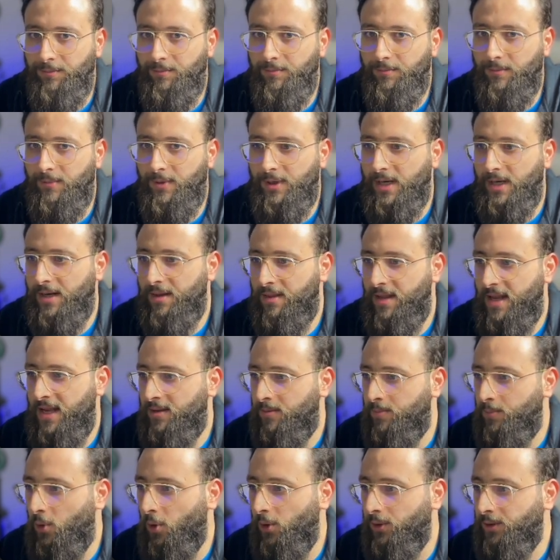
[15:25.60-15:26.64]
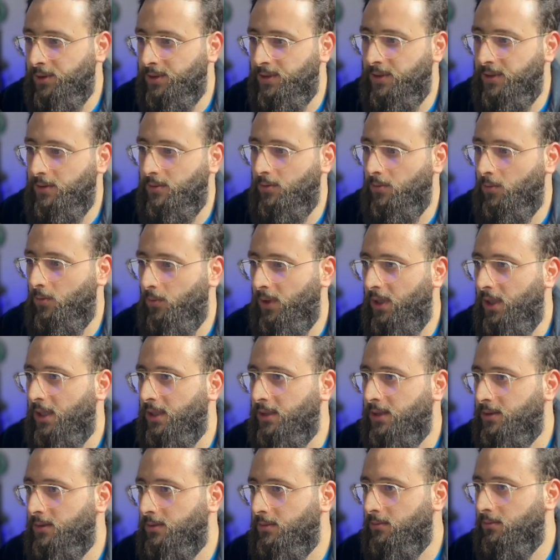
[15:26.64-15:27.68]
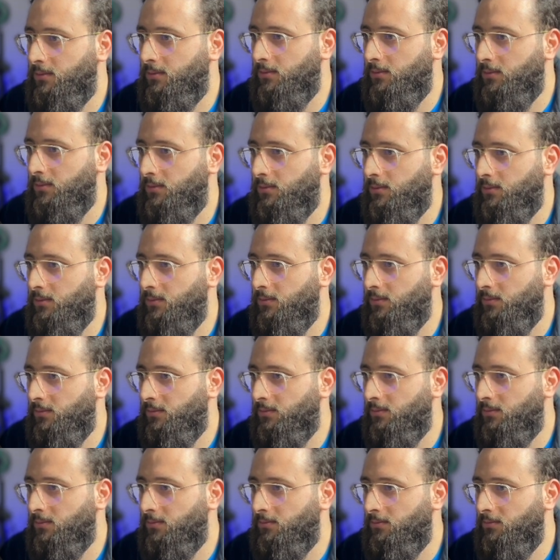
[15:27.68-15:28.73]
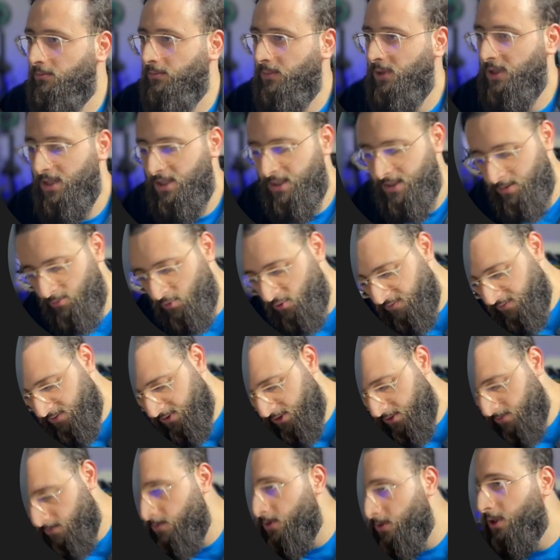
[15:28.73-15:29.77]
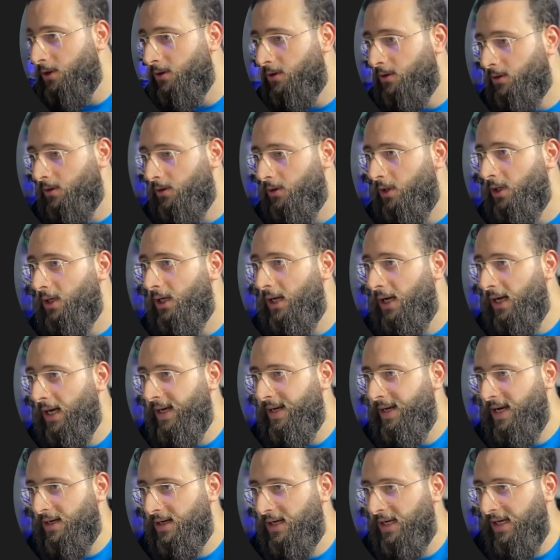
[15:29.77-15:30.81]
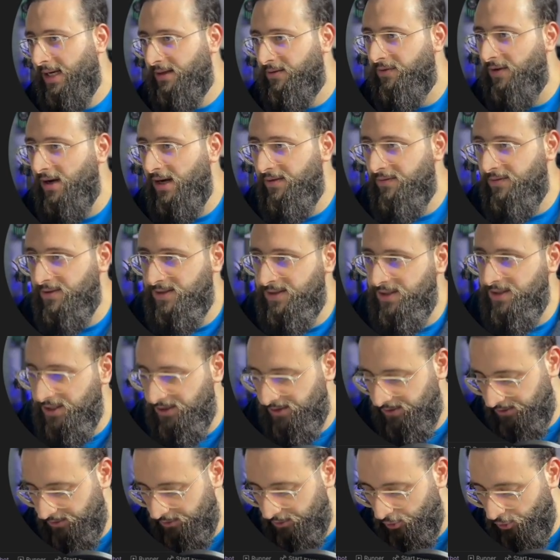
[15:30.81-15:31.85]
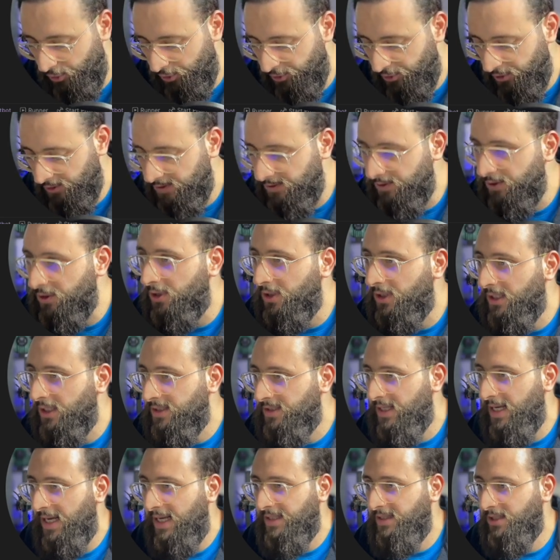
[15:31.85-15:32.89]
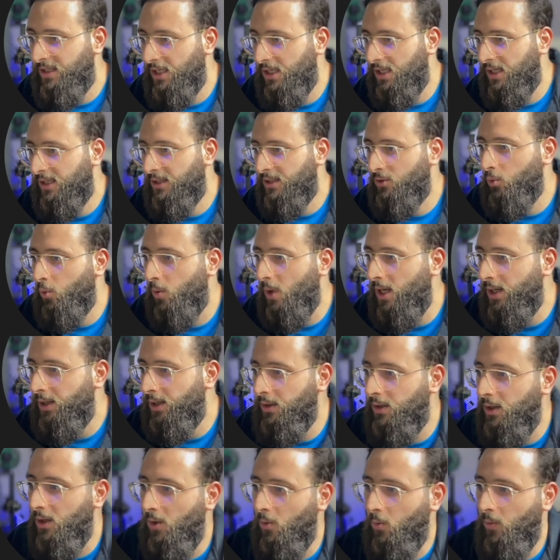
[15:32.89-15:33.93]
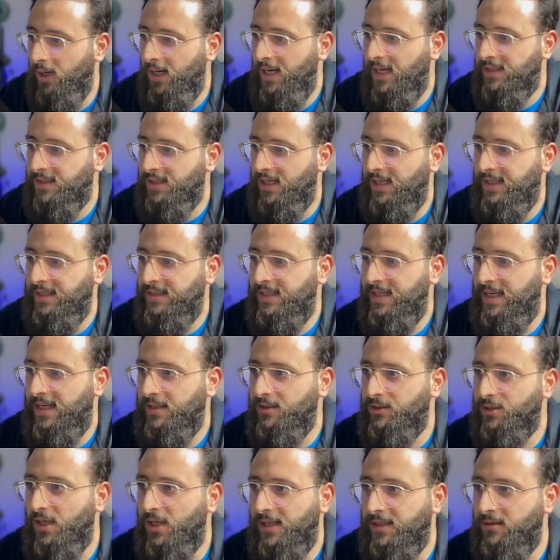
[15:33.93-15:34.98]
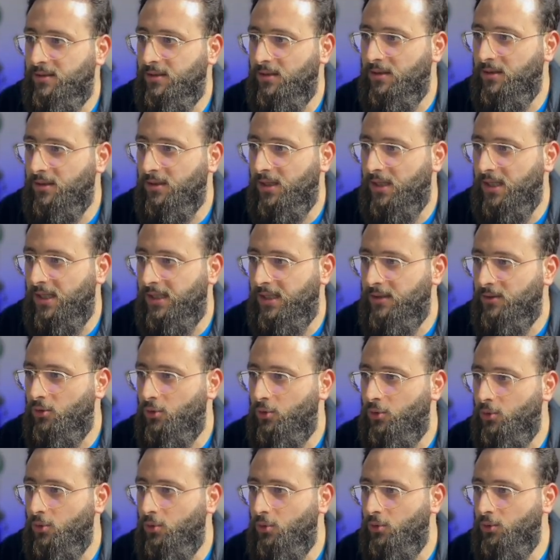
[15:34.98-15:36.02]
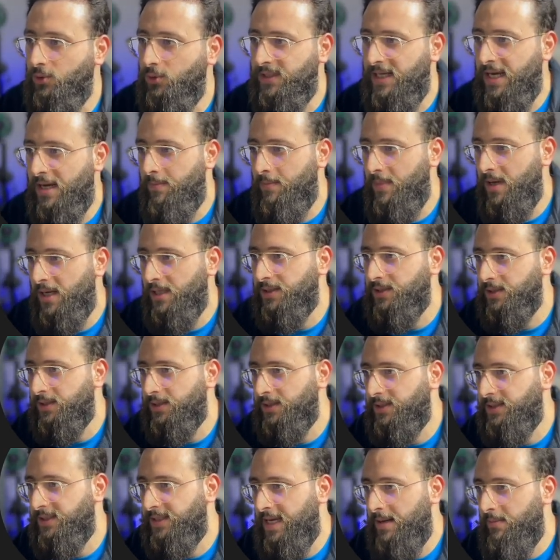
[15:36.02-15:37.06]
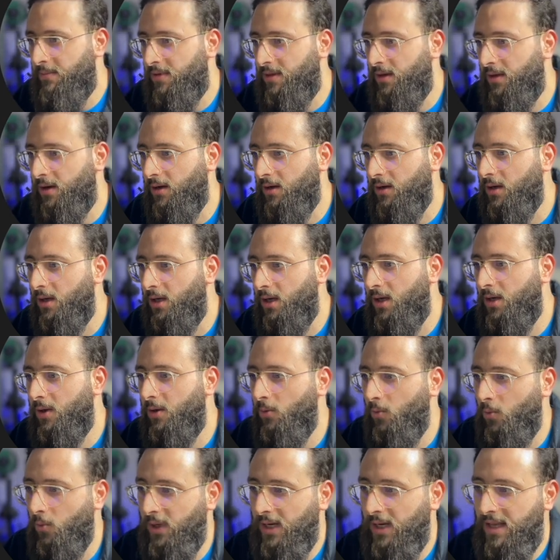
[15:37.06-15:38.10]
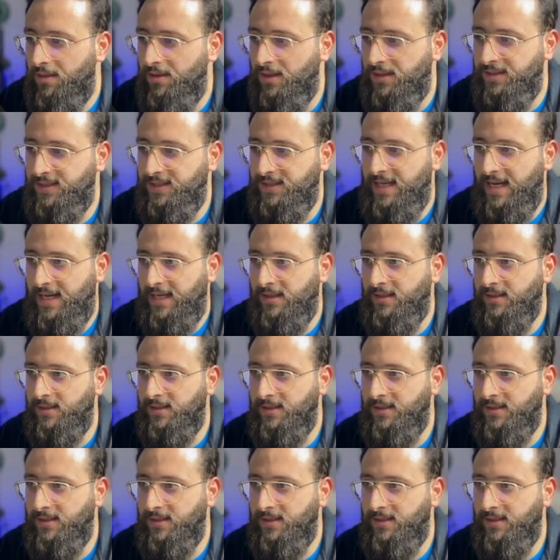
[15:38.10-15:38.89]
run the endpoint, we got, removes. Client 5 is not registered. Let's add client 1. We got ID and title. Client 2, same thing. We get that second